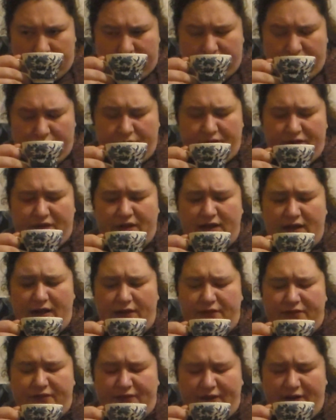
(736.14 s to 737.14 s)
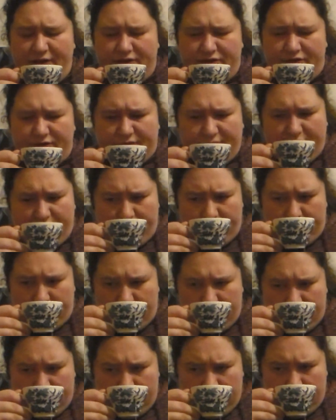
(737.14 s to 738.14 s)
sort of vanilla fudge
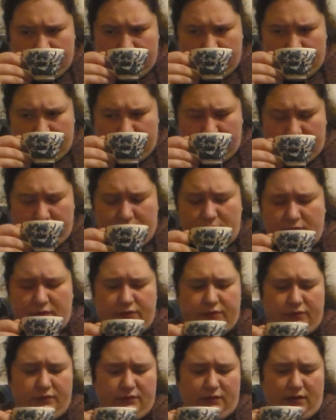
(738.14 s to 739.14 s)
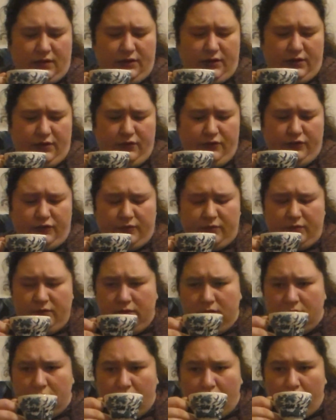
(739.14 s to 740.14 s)
aroma. That's
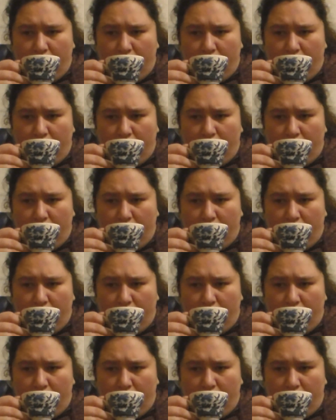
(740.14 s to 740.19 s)
unusual.